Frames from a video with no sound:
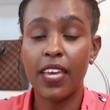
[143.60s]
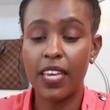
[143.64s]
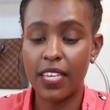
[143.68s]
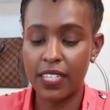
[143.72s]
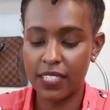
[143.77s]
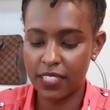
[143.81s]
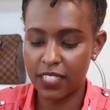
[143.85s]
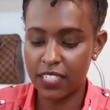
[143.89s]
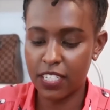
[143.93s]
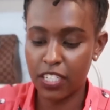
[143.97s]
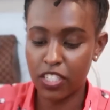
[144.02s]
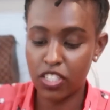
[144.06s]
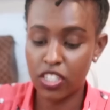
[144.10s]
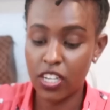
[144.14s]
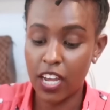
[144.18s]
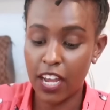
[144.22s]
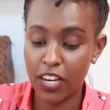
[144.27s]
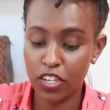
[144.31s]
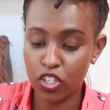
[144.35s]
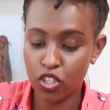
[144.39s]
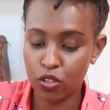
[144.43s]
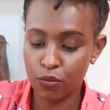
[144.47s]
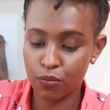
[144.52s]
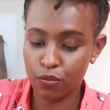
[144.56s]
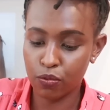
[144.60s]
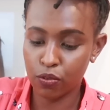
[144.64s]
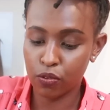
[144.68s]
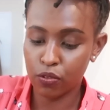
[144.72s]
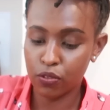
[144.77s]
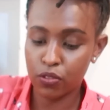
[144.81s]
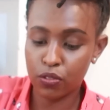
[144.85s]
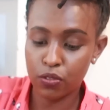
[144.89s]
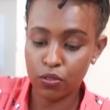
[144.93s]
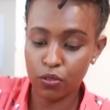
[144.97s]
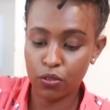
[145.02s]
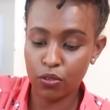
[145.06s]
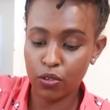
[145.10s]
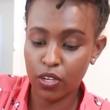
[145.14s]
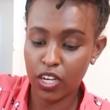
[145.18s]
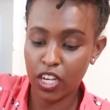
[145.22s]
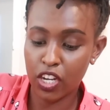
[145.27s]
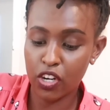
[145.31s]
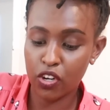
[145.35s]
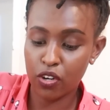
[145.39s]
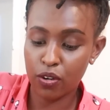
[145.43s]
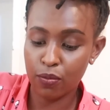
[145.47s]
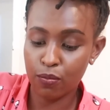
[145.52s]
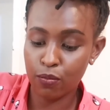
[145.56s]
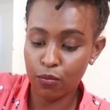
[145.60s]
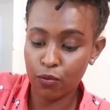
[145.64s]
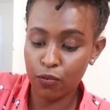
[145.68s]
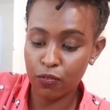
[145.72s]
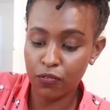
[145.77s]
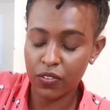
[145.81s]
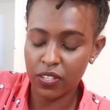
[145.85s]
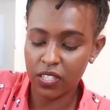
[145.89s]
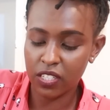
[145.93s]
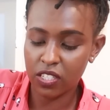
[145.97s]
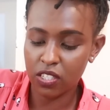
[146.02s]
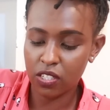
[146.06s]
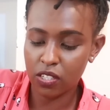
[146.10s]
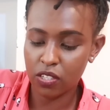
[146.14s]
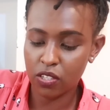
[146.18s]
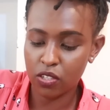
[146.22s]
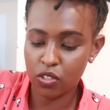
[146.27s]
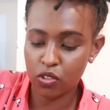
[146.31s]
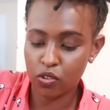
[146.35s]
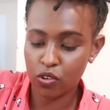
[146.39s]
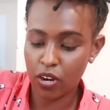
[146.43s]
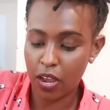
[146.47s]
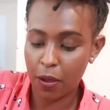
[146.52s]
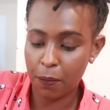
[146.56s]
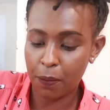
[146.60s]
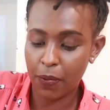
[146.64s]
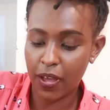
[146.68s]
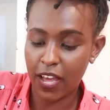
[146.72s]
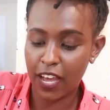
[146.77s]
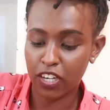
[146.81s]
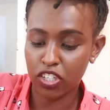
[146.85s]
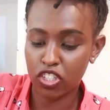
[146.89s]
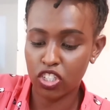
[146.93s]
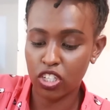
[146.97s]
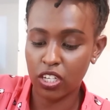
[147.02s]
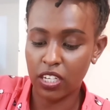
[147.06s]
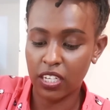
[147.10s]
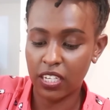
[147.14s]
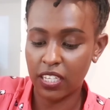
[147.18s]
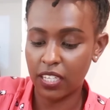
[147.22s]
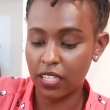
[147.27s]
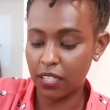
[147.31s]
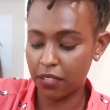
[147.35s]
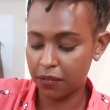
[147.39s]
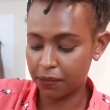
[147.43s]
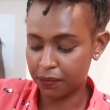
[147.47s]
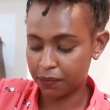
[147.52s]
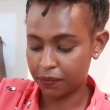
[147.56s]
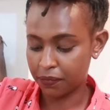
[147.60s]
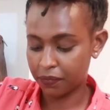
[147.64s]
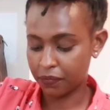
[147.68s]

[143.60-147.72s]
is detachable, so you can remove this strap actually,